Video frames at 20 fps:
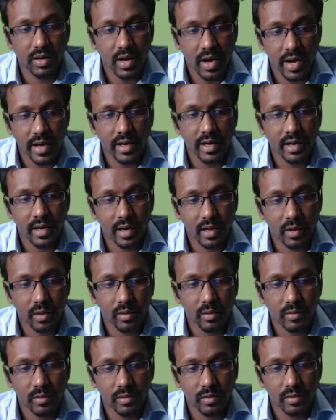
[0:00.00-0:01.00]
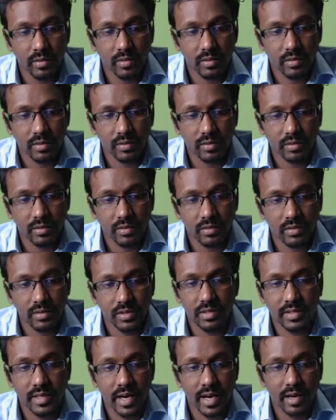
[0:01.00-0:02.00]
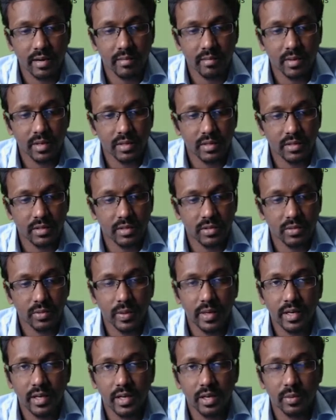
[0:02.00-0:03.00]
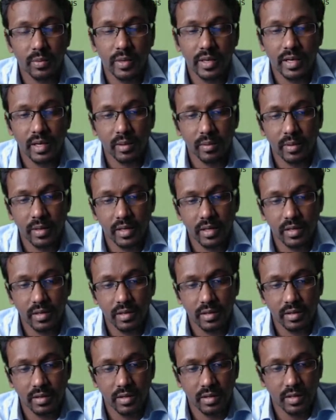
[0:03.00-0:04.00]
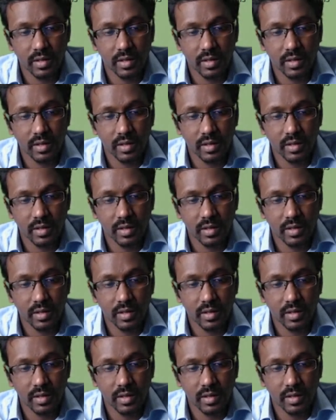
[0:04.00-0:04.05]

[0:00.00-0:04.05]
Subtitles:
Right now, Jan month 2021,